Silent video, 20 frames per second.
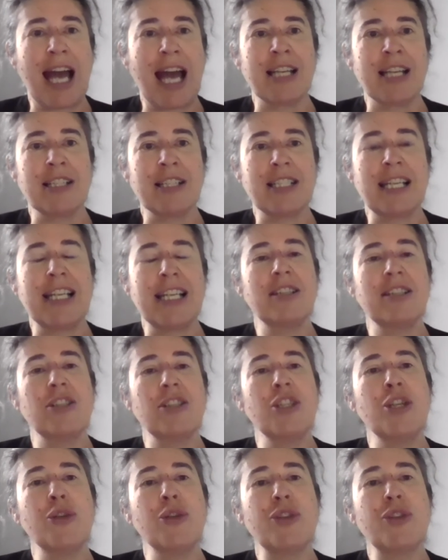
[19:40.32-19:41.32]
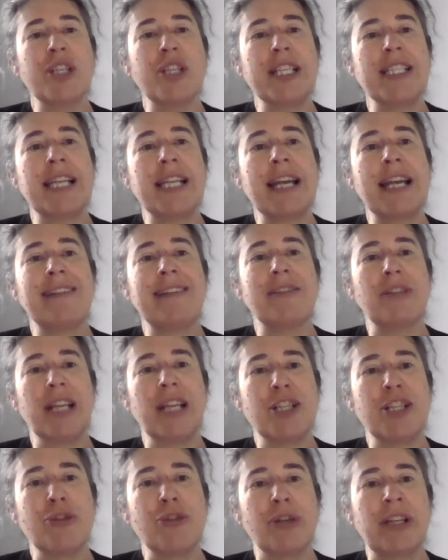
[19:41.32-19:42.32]
And it usually takes till
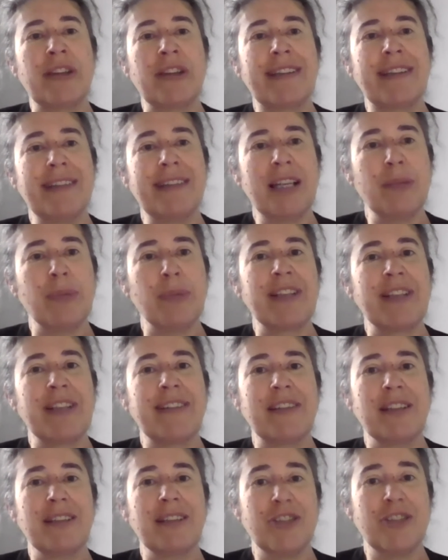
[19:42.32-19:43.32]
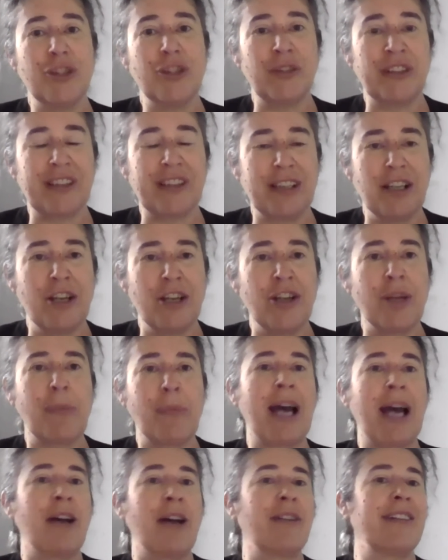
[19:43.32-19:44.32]
later on in the syllabus that students learn
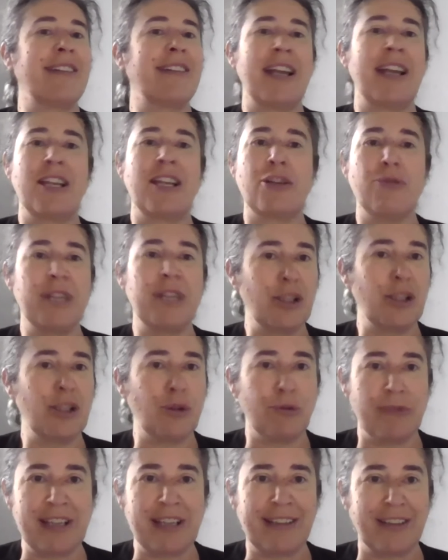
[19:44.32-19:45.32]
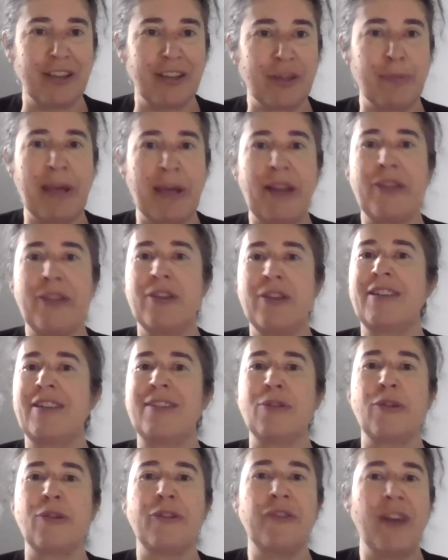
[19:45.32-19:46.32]
about, say, critical research methods
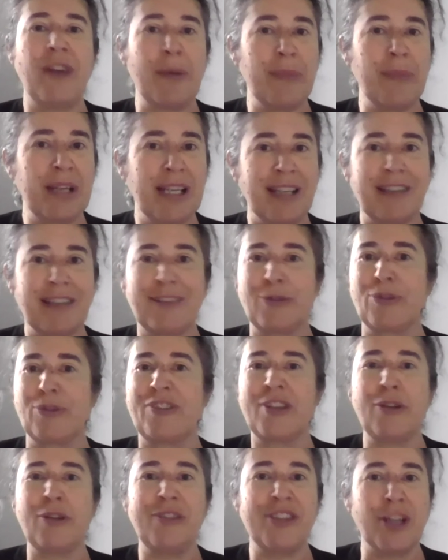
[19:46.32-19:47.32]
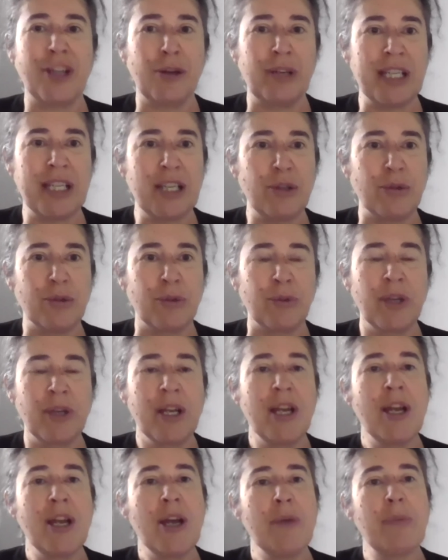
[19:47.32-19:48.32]
or feminist or socio legal.
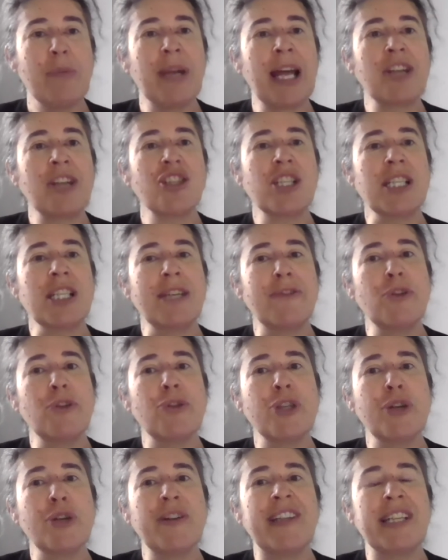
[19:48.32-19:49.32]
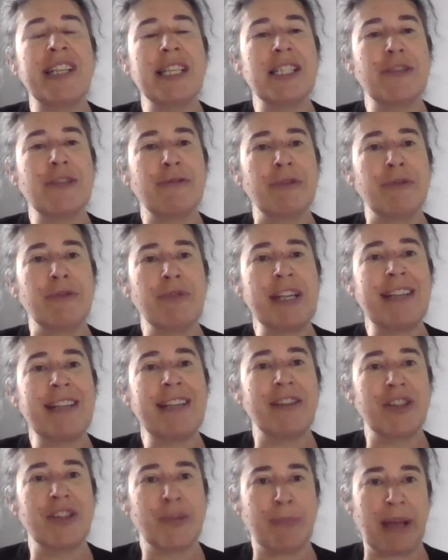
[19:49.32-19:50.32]
But actually, if you're using a different
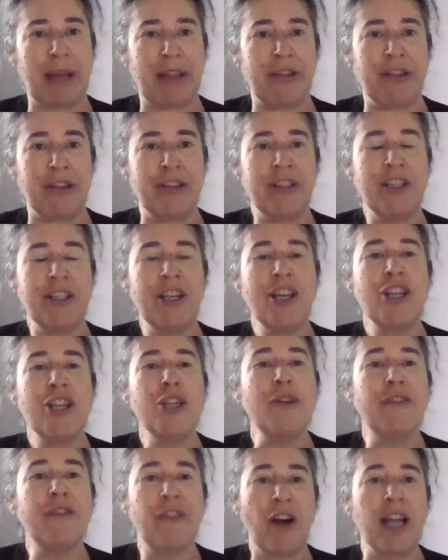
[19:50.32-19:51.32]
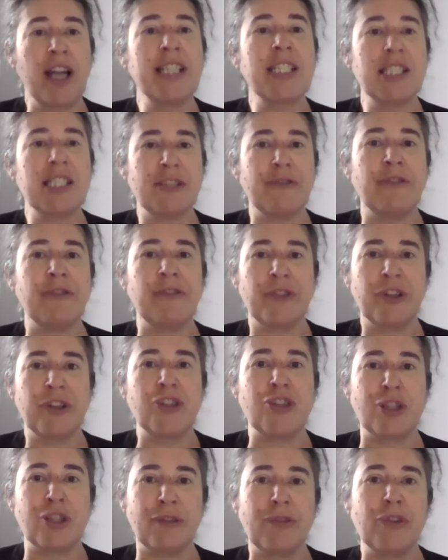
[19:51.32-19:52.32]
research method, you find a different
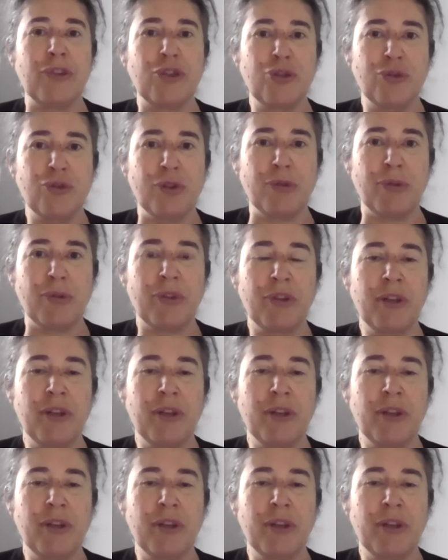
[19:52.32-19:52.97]
version of the truth.